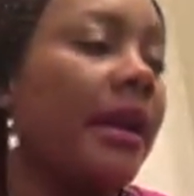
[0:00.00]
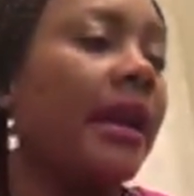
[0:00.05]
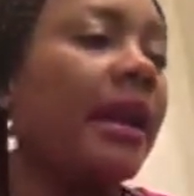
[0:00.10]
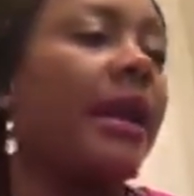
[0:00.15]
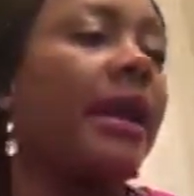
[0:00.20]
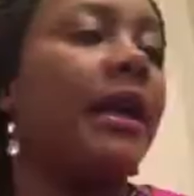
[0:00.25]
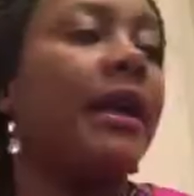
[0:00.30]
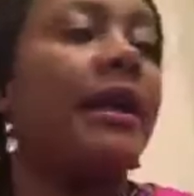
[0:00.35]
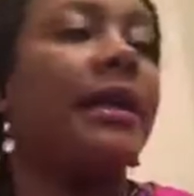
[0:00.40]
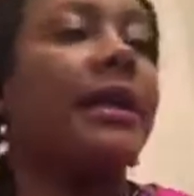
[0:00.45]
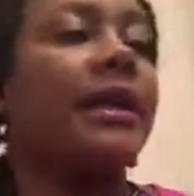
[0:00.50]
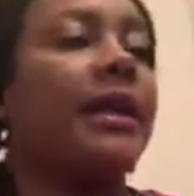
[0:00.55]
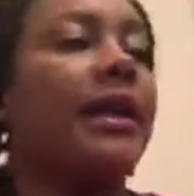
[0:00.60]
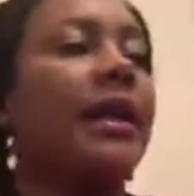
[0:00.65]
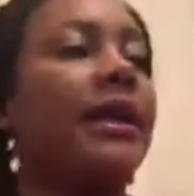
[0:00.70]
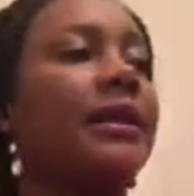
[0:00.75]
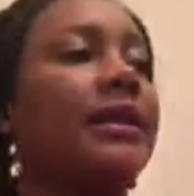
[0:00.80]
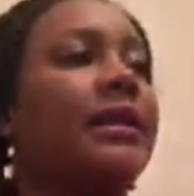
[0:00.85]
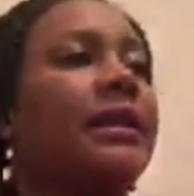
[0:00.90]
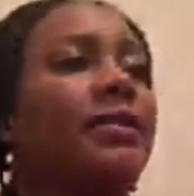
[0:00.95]
And the
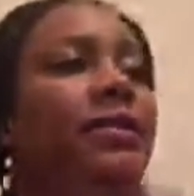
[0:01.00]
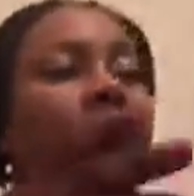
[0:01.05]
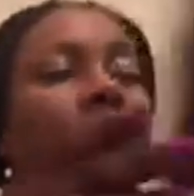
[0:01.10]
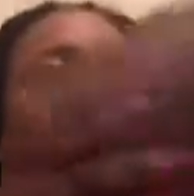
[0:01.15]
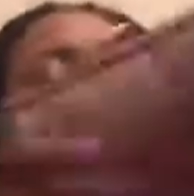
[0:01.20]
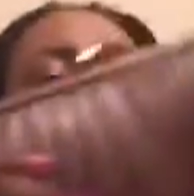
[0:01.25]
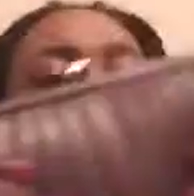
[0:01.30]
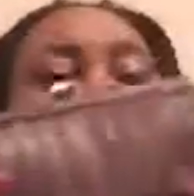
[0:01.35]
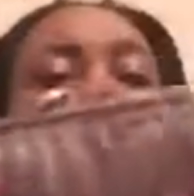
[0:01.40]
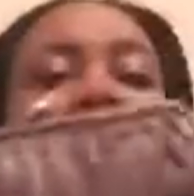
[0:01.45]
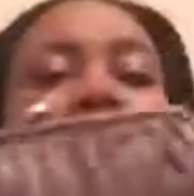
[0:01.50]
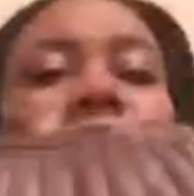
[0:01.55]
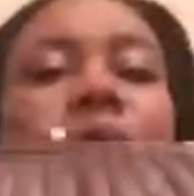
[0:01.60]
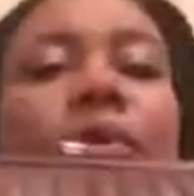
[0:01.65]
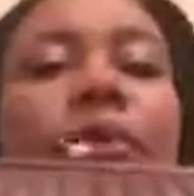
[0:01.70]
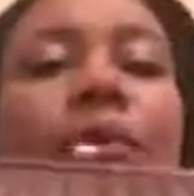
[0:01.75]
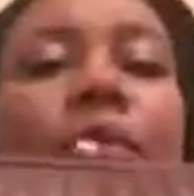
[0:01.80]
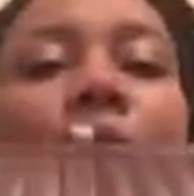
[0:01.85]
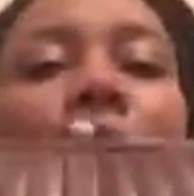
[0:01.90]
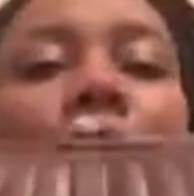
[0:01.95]
next one is
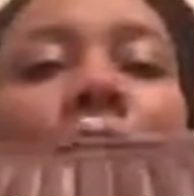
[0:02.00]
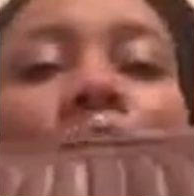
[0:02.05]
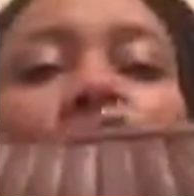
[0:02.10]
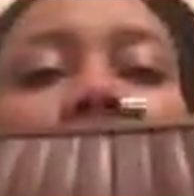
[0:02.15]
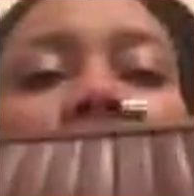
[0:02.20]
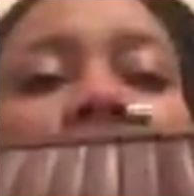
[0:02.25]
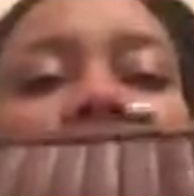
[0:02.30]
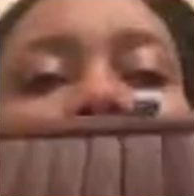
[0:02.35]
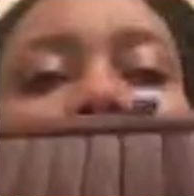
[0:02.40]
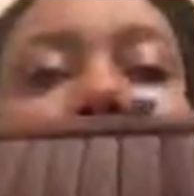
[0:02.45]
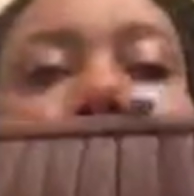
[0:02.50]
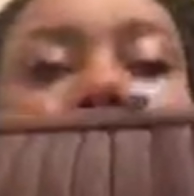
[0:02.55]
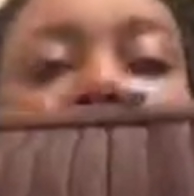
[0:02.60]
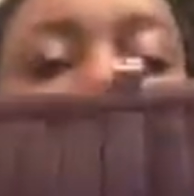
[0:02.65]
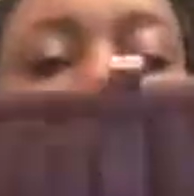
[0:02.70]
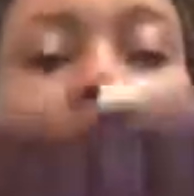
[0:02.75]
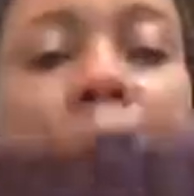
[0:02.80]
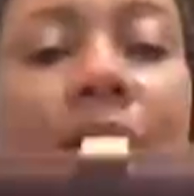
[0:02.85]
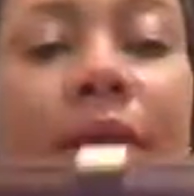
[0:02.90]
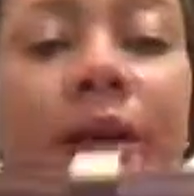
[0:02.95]
this one, a
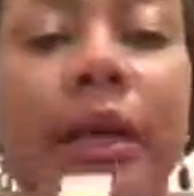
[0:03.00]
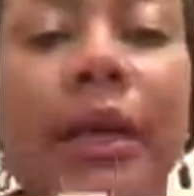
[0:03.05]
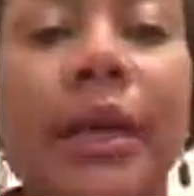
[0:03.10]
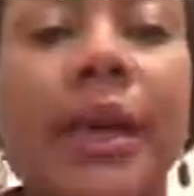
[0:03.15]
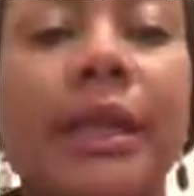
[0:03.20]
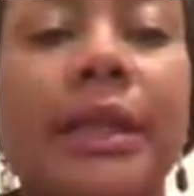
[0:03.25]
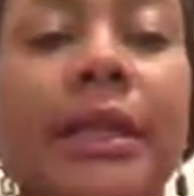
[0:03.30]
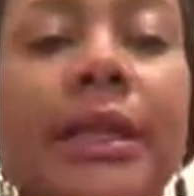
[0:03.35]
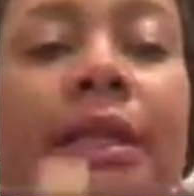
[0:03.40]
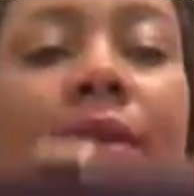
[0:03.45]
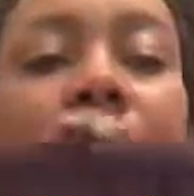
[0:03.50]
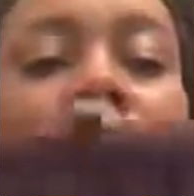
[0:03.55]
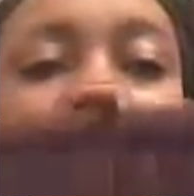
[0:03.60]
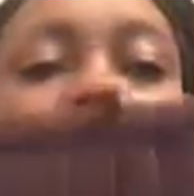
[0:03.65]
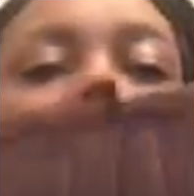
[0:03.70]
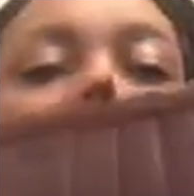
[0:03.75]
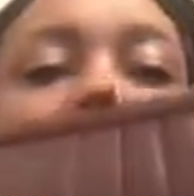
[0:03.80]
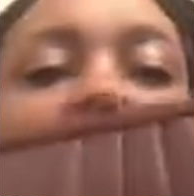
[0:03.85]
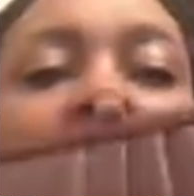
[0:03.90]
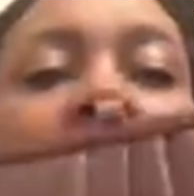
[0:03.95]
brown. This is
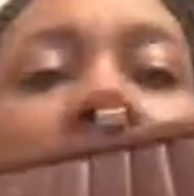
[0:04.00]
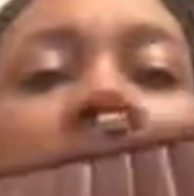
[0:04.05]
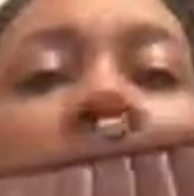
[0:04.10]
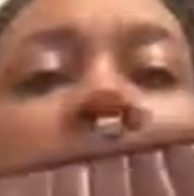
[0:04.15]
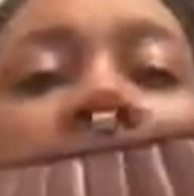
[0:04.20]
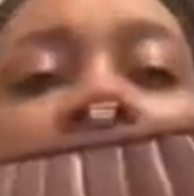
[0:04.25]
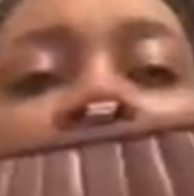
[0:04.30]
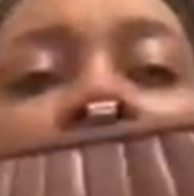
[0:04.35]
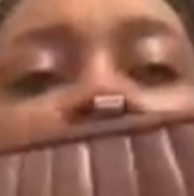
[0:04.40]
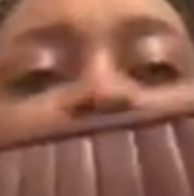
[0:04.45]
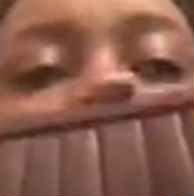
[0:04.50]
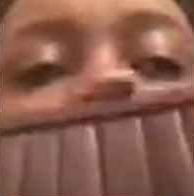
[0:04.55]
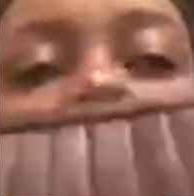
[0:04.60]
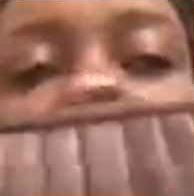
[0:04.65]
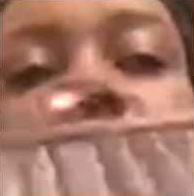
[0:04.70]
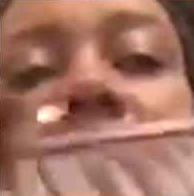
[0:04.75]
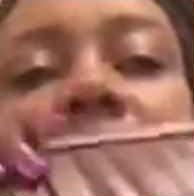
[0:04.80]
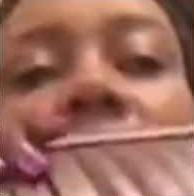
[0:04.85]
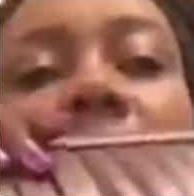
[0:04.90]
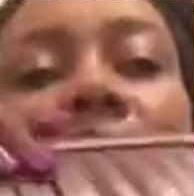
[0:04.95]
for leather,
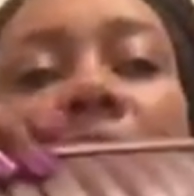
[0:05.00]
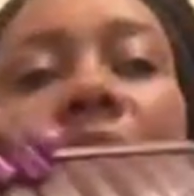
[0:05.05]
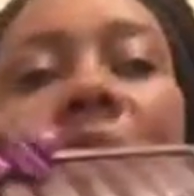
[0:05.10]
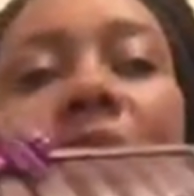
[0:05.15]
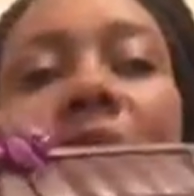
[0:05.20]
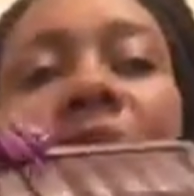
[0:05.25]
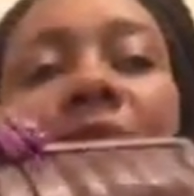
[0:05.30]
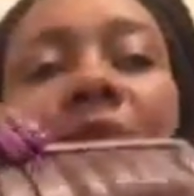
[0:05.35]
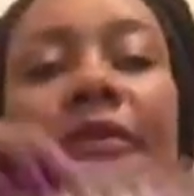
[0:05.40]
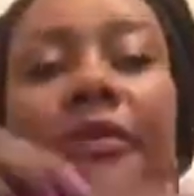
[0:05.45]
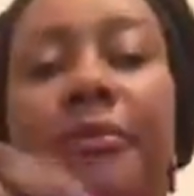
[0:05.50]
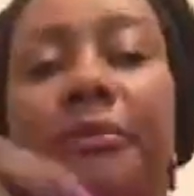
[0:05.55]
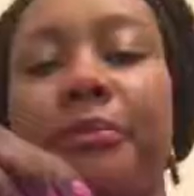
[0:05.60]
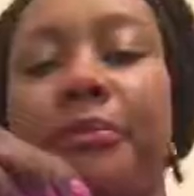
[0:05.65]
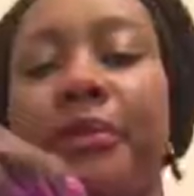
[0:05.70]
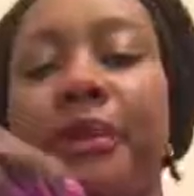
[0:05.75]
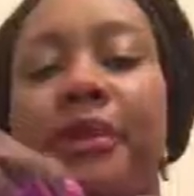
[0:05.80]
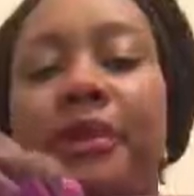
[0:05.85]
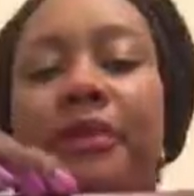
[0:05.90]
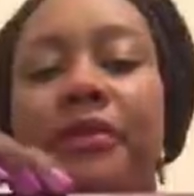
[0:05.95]

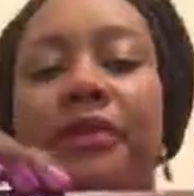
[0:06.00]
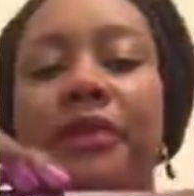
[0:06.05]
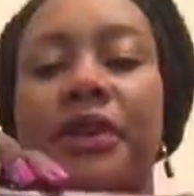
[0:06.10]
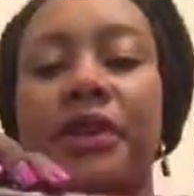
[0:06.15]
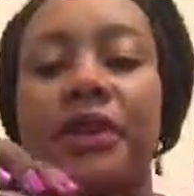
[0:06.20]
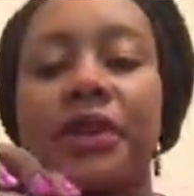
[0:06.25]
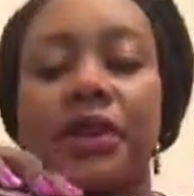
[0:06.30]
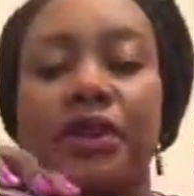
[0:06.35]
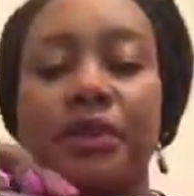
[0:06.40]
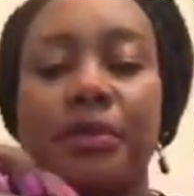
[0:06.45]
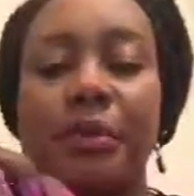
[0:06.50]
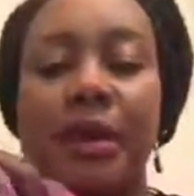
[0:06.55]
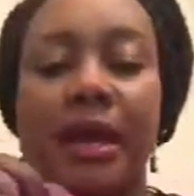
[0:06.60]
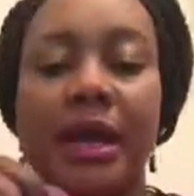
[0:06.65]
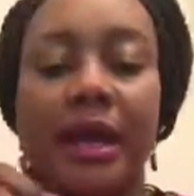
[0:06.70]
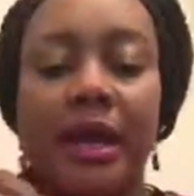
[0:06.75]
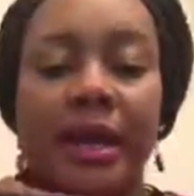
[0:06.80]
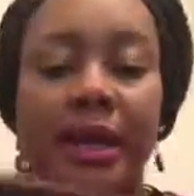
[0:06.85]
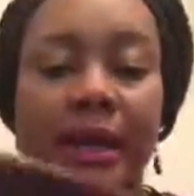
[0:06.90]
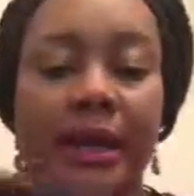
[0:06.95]
brown vintage
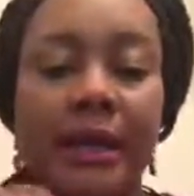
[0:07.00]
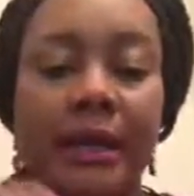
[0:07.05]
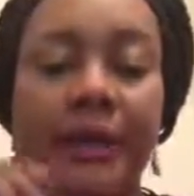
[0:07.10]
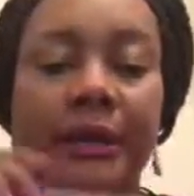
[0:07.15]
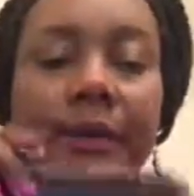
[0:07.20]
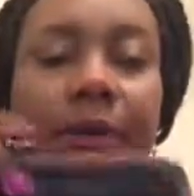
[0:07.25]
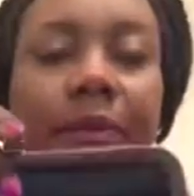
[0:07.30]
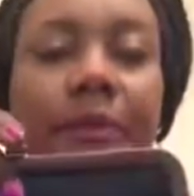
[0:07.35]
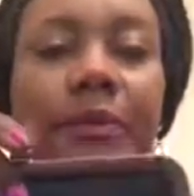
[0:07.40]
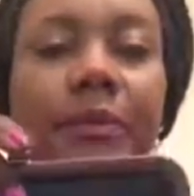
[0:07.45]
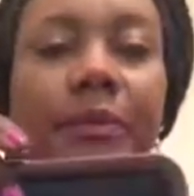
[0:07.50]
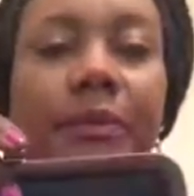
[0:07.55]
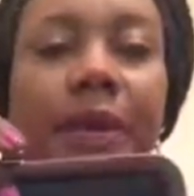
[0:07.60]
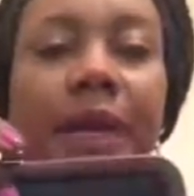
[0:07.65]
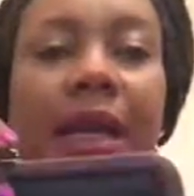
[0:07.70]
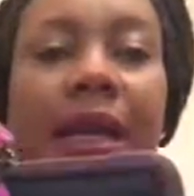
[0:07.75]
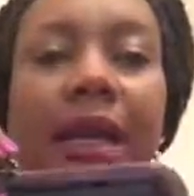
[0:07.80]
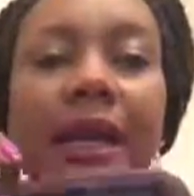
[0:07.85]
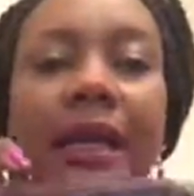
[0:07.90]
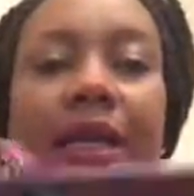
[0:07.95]
bag,
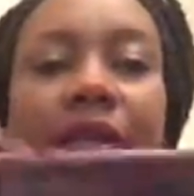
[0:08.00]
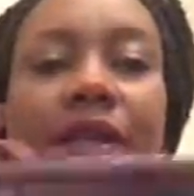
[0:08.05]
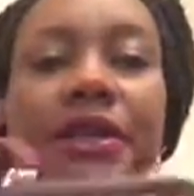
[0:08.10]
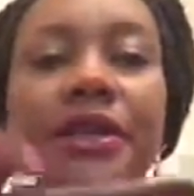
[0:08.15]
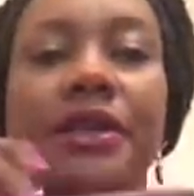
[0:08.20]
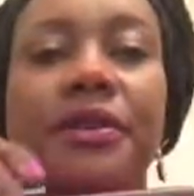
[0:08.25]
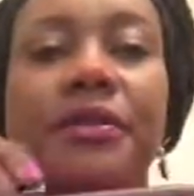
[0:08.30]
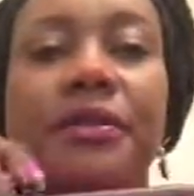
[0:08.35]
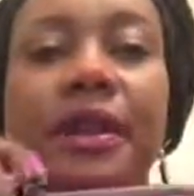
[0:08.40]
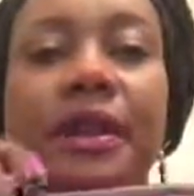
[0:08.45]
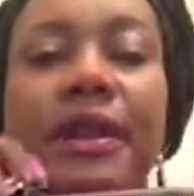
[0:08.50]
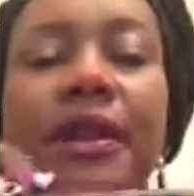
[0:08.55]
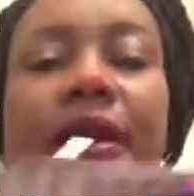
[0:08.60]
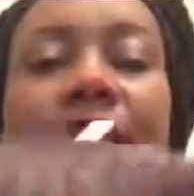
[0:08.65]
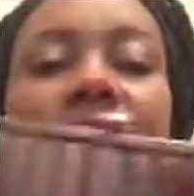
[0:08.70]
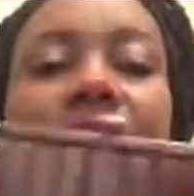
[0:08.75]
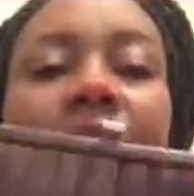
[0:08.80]
black interior